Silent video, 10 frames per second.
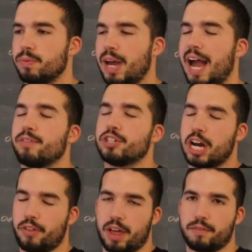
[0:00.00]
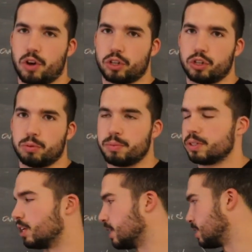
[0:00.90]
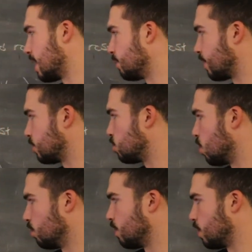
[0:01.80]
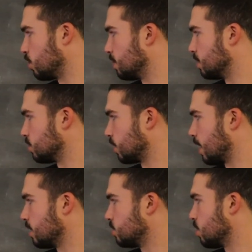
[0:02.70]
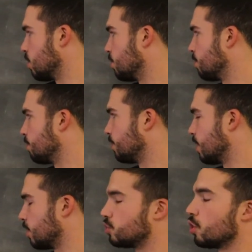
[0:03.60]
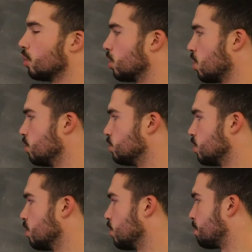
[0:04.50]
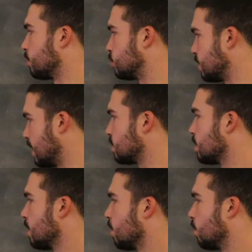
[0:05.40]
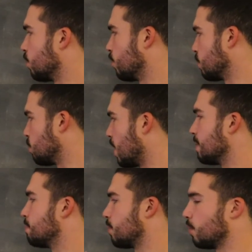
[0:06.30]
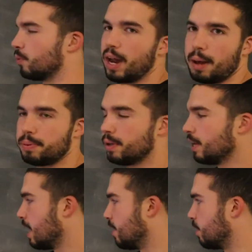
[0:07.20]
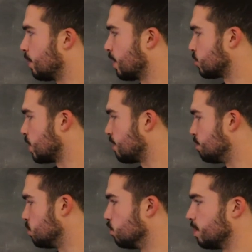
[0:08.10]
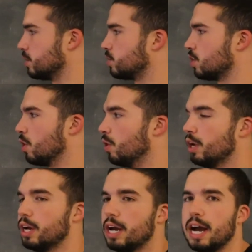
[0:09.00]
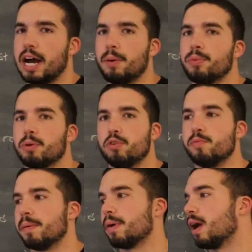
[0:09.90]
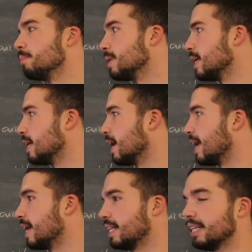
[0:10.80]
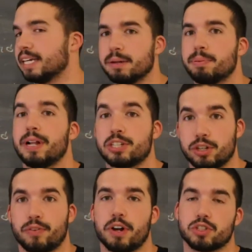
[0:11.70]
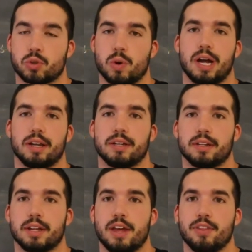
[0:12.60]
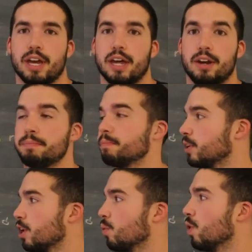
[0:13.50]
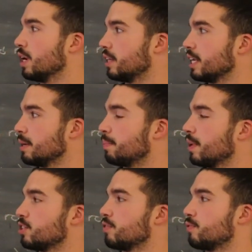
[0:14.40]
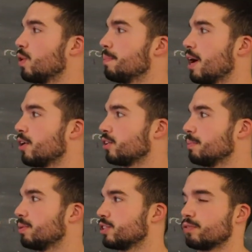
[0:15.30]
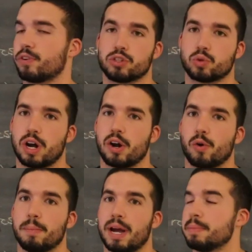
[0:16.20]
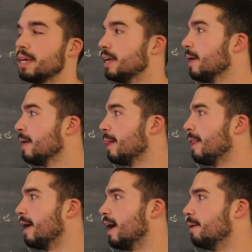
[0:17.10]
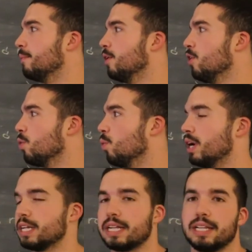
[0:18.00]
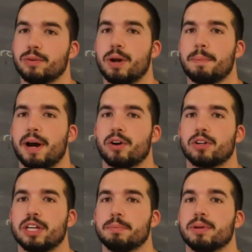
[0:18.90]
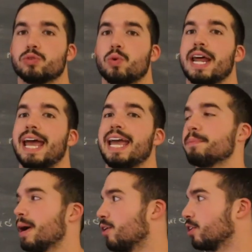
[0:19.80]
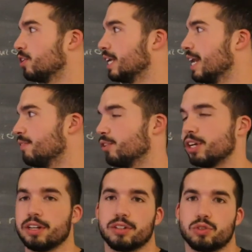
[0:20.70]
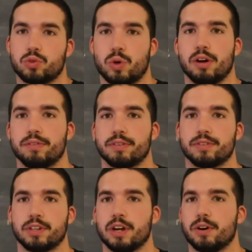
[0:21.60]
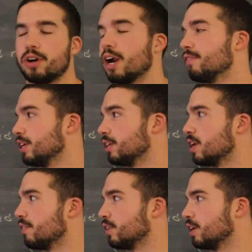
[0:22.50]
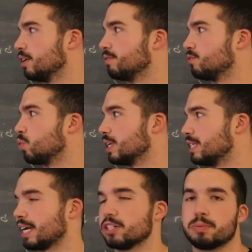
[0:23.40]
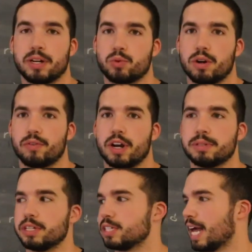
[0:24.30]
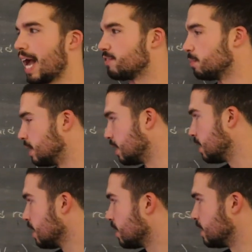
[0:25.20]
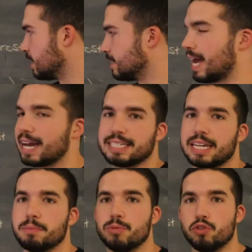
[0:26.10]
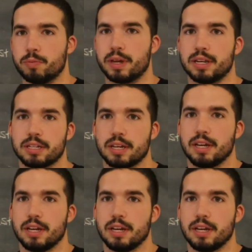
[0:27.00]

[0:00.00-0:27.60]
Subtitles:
average out that volume to decide what the total volume is, okay? So our total load, so the percent or the weight per rep. And then we also have movement. So the movement might be a clean plus a front squat. And then, one power clean plus a front squat. Or it might be one power clean plus 1 hang power clean every 12, or every 20 seconds by 12 reps. It doesn't have to be the exact same movement